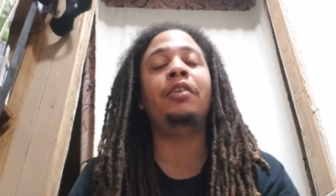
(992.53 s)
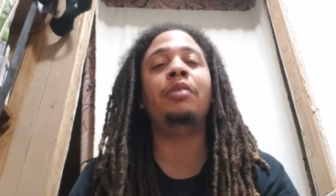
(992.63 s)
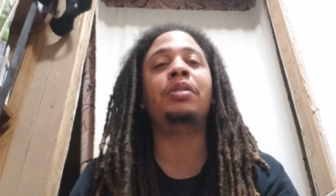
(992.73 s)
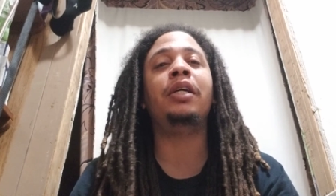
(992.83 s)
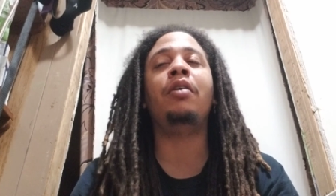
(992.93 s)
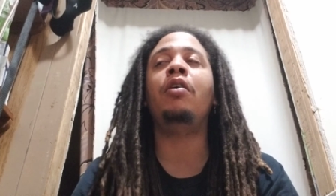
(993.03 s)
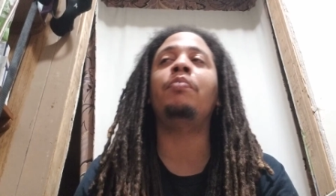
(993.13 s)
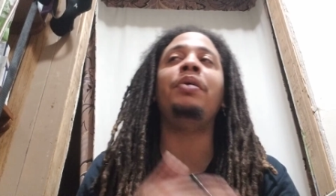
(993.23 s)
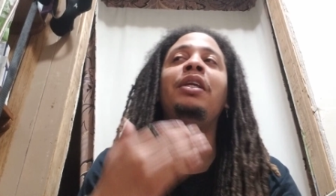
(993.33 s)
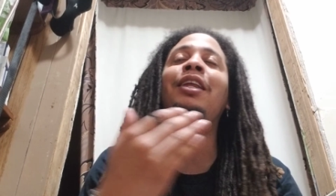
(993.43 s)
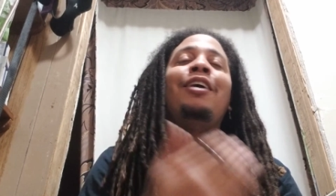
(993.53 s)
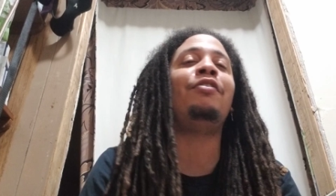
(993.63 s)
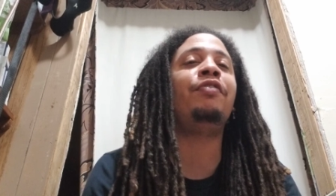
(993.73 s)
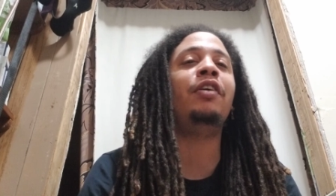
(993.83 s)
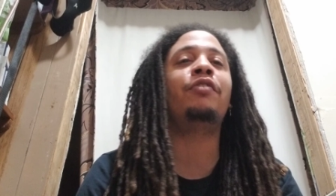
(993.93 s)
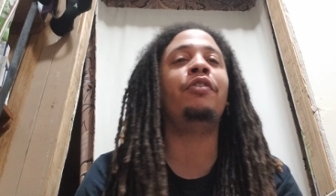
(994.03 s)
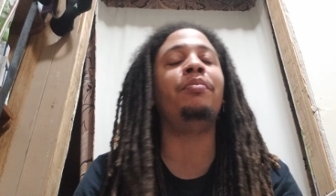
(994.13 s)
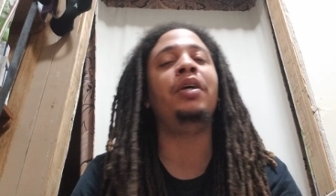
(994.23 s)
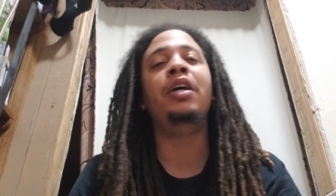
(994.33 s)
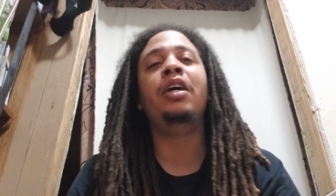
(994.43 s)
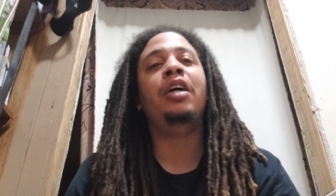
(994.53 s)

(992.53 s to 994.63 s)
You know what I'm saying? Hawk being in that funk from,